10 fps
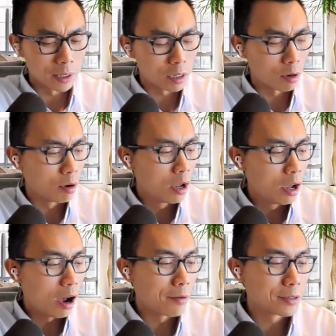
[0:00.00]
So
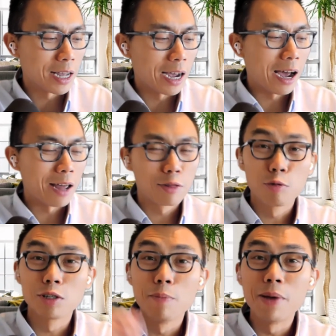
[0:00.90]
obviously I threw
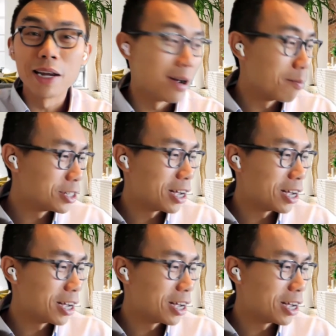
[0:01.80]
some big numbers